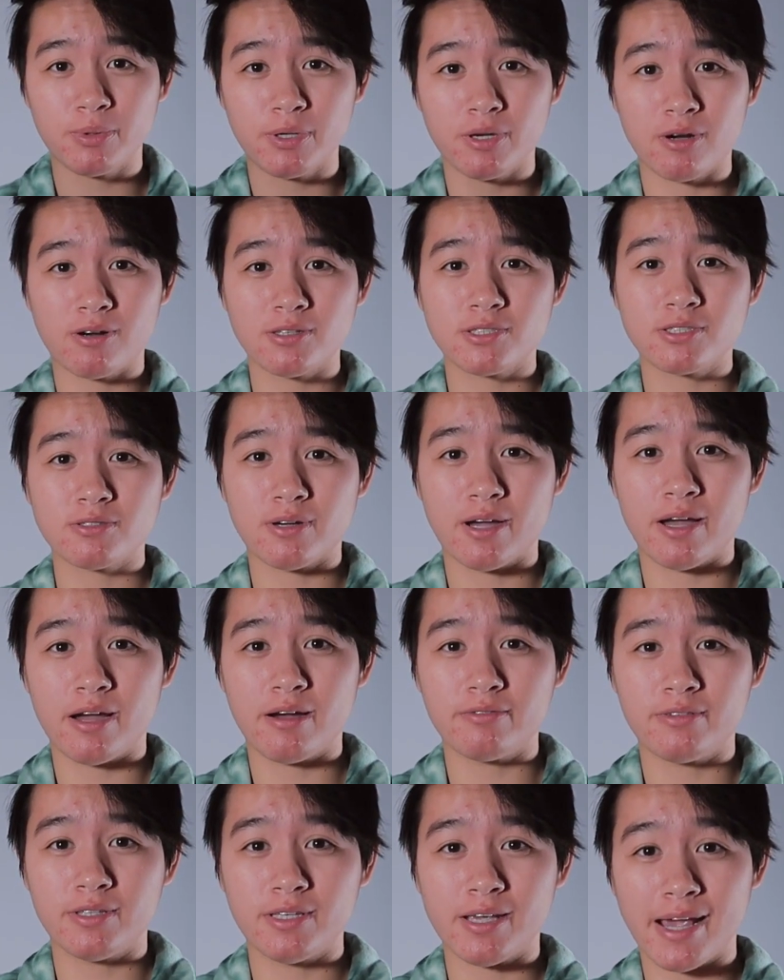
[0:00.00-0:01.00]
up, we also
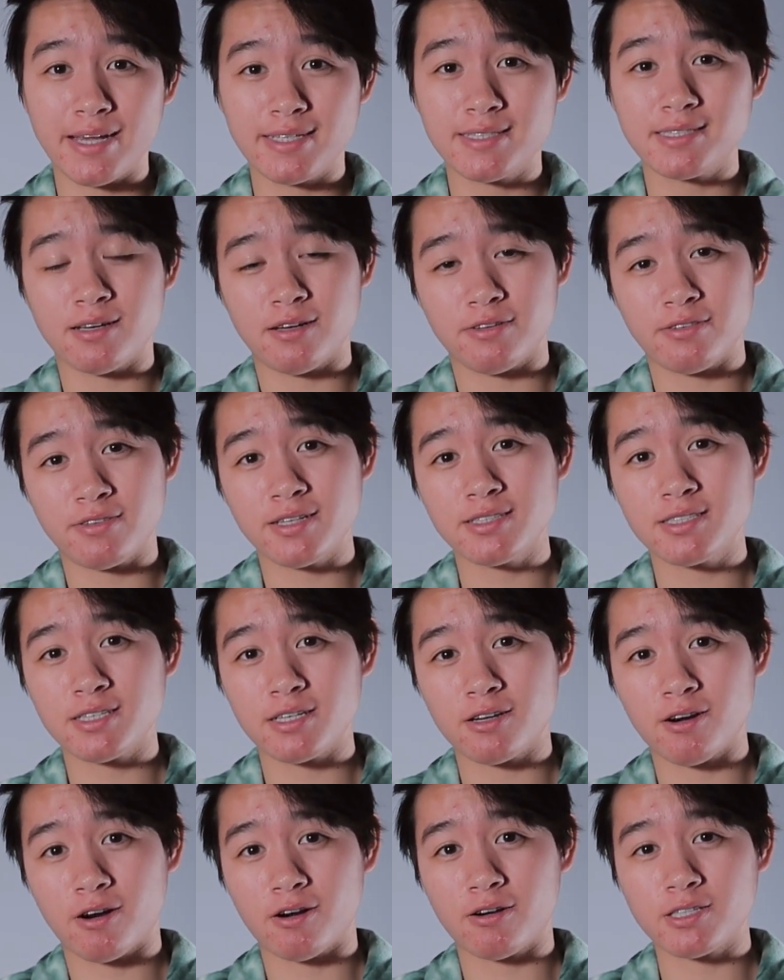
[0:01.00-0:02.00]
have the Ace
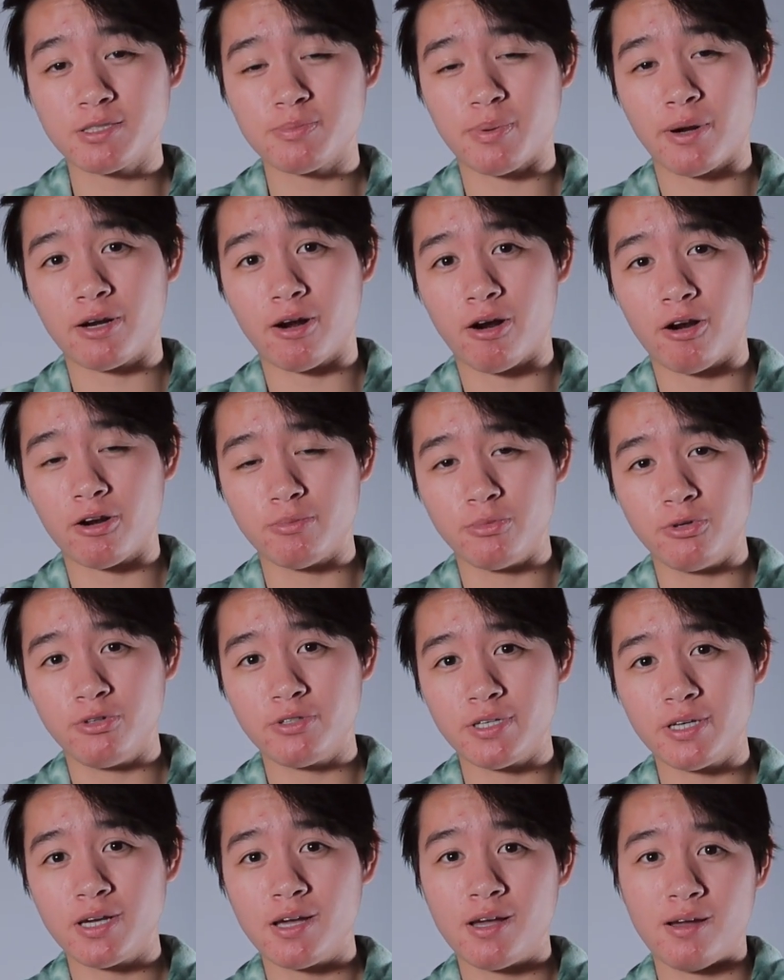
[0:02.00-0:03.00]
Authentic cards by
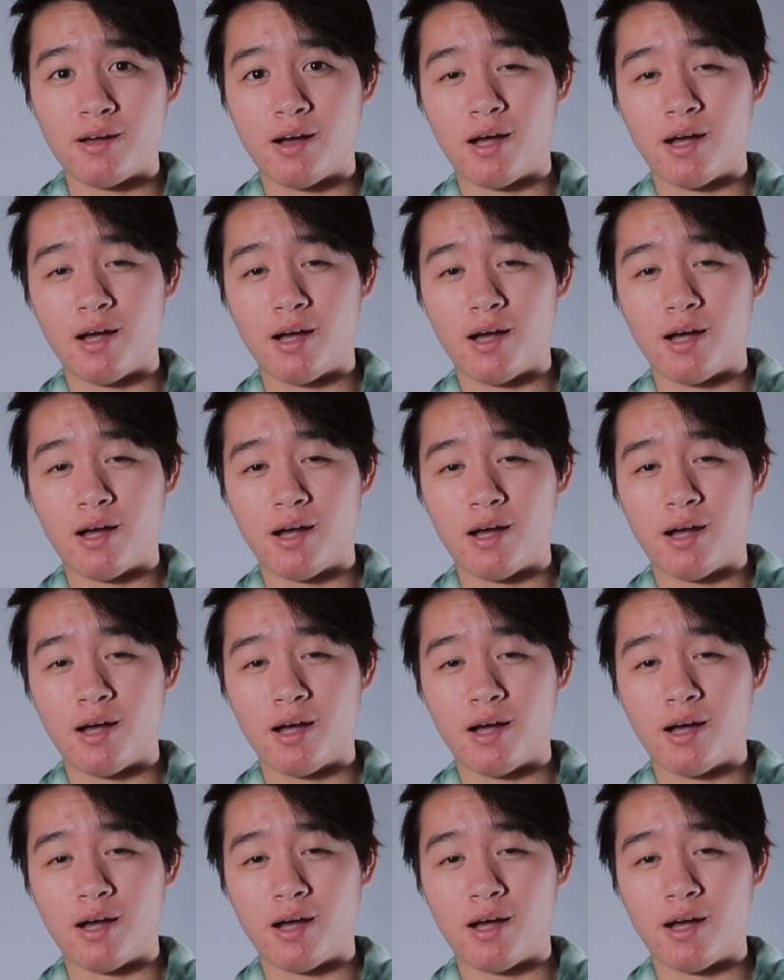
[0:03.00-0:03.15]
Cartamundi.